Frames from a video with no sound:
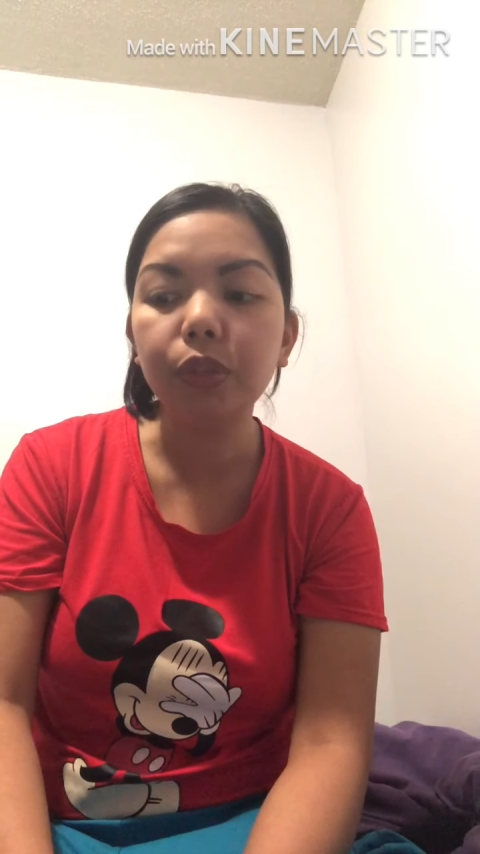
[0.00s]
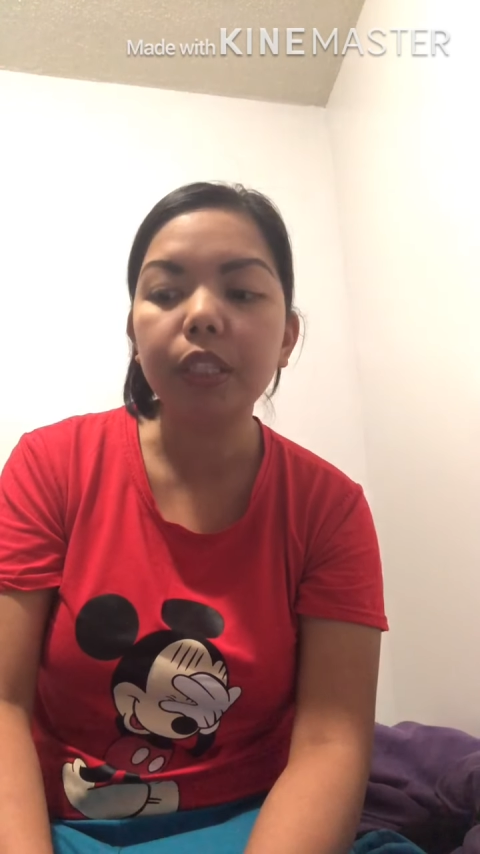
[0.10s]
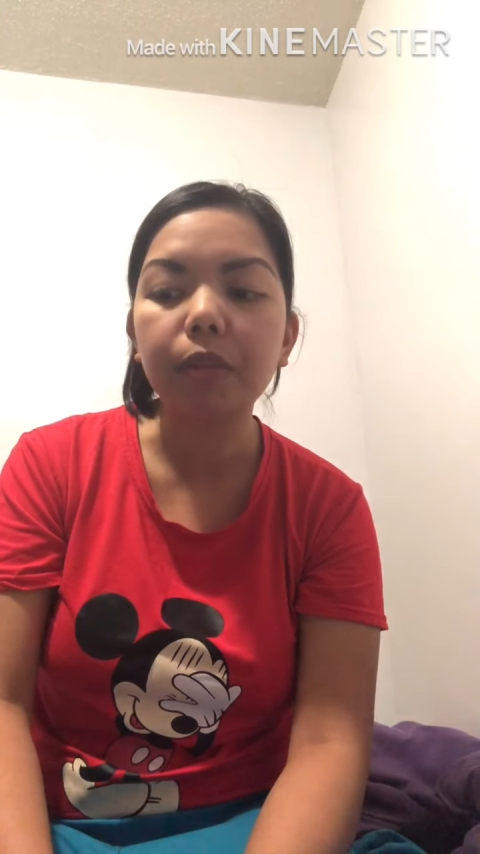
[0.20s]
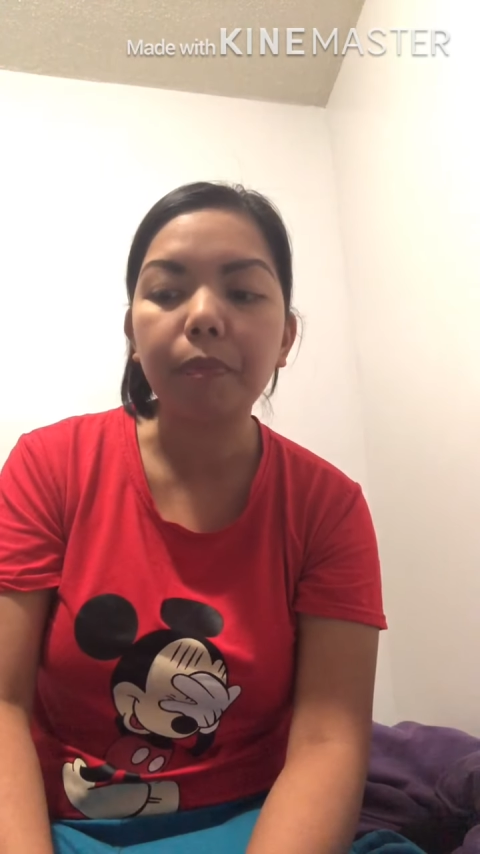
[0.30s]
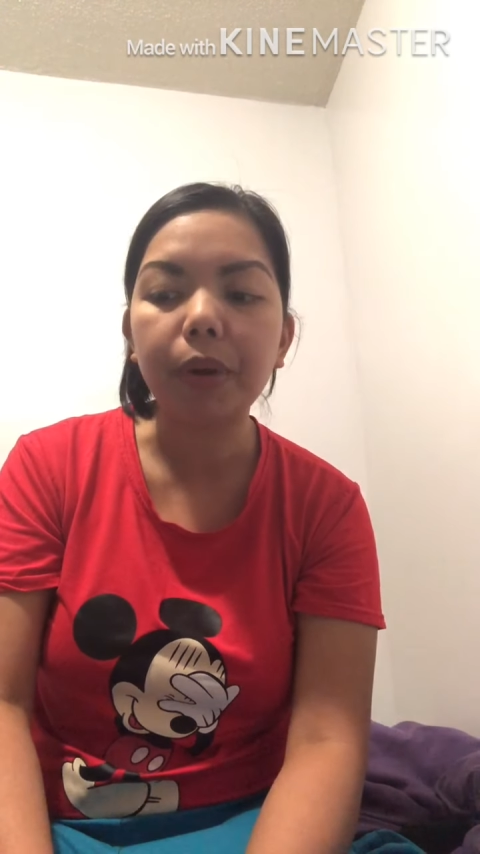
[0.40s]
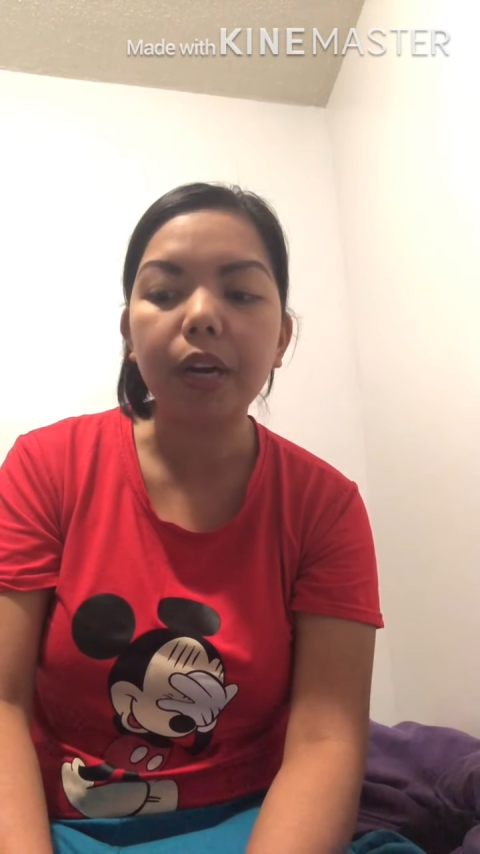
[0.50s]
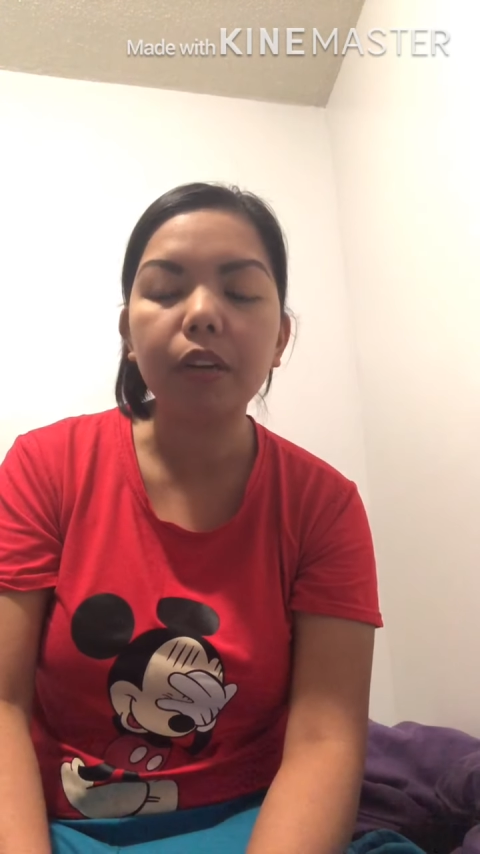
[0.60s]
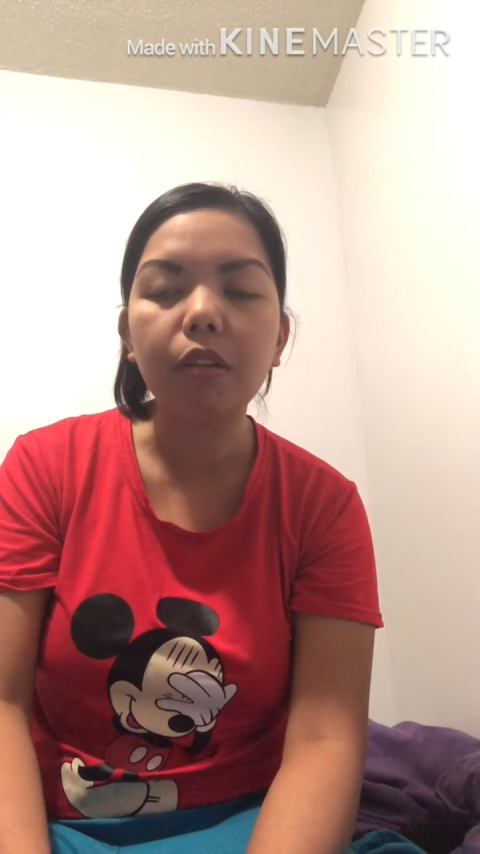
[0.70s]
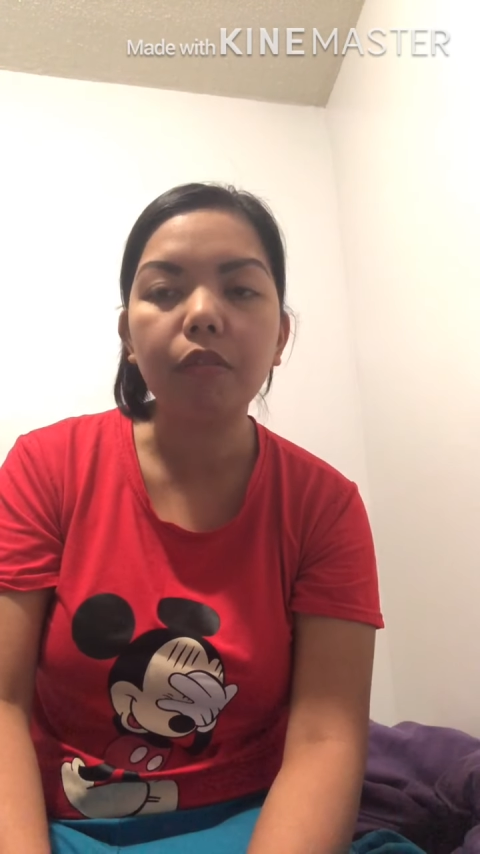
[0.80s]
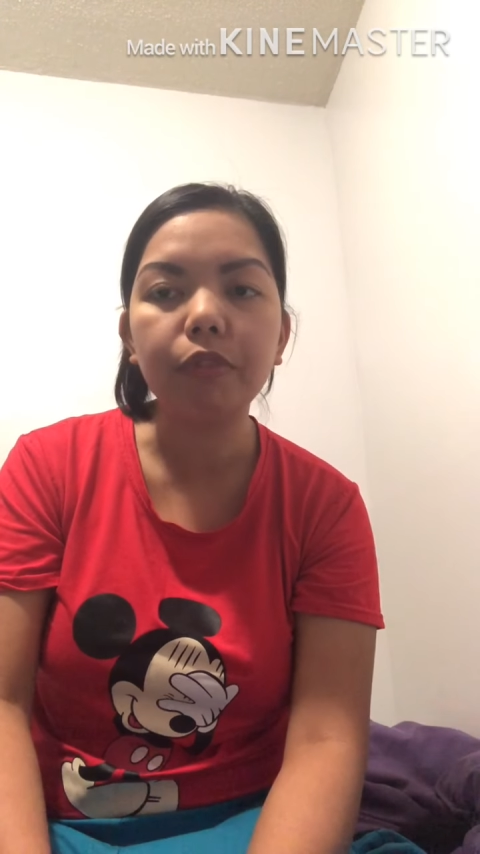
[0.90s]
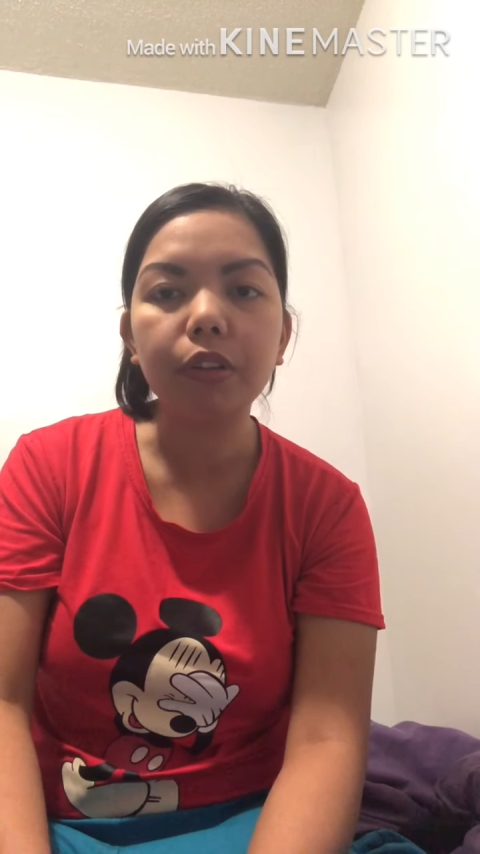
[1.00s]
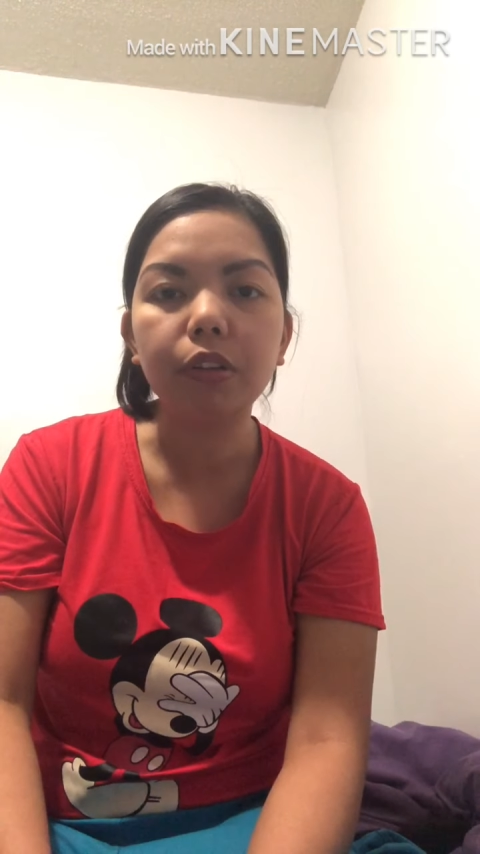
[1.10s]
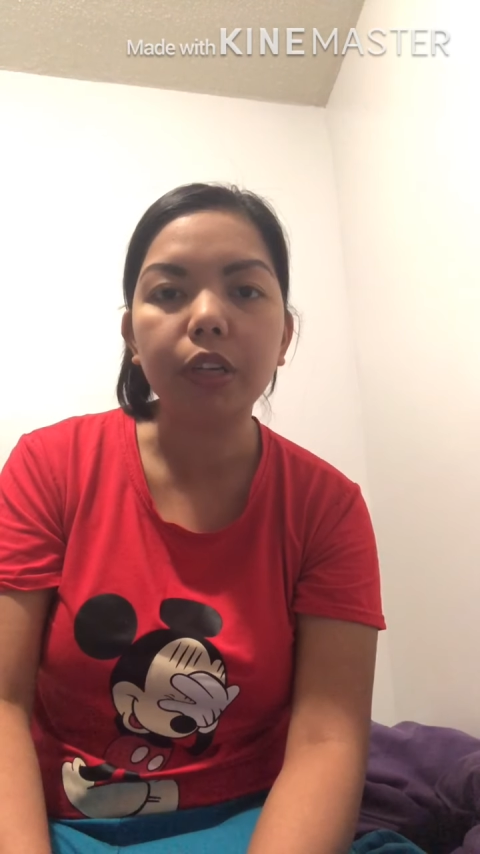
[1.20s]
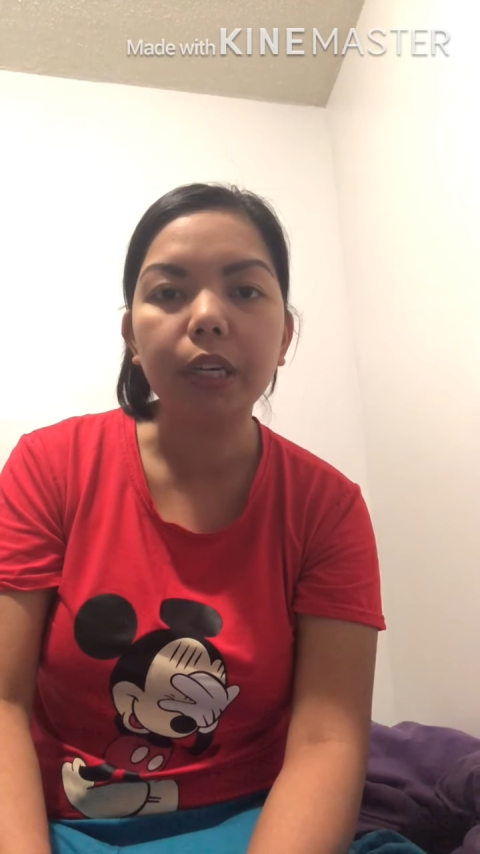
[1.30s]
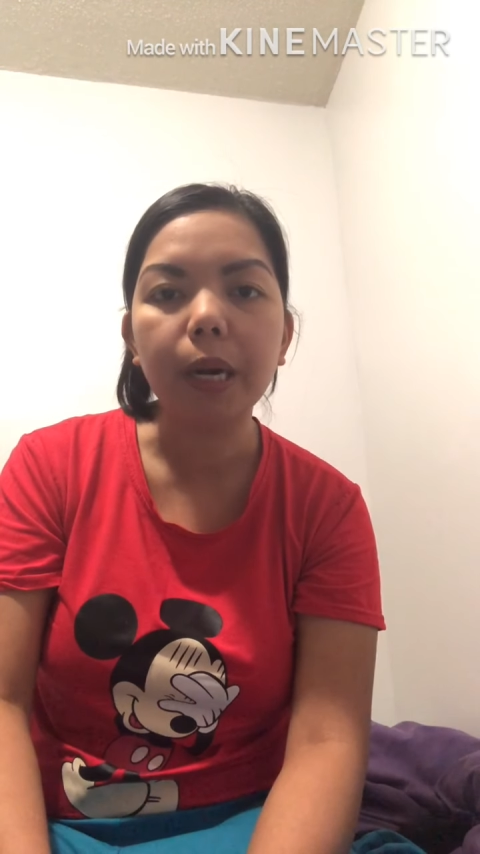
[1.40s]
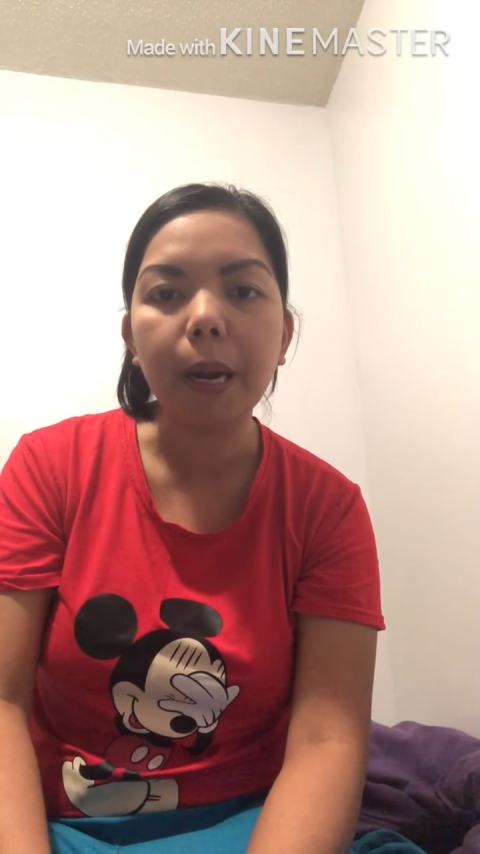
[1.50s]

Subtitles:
It's a part of your